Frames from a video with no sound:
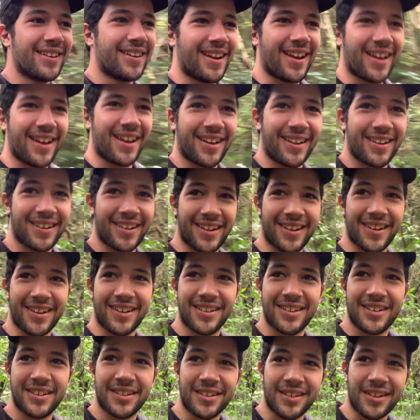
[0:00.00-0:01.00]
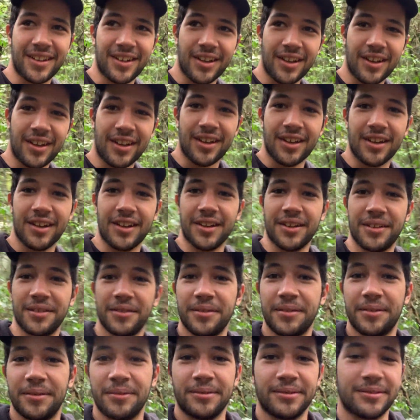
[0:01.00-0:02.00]
bank was the destination.
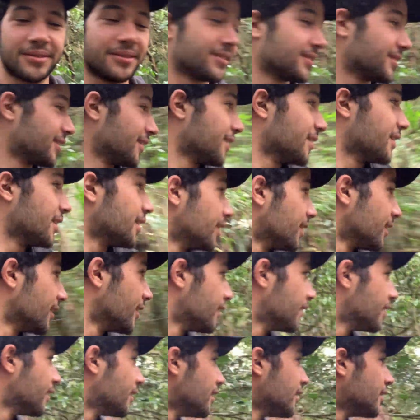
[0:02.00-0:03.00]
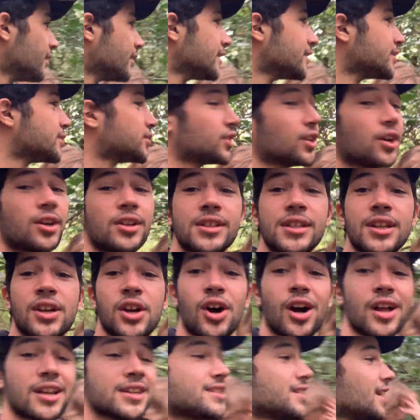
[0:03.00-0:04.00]
It's like right underneath you. So to
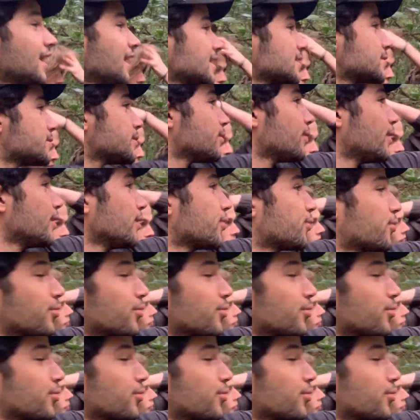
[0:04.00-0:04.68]
context, we went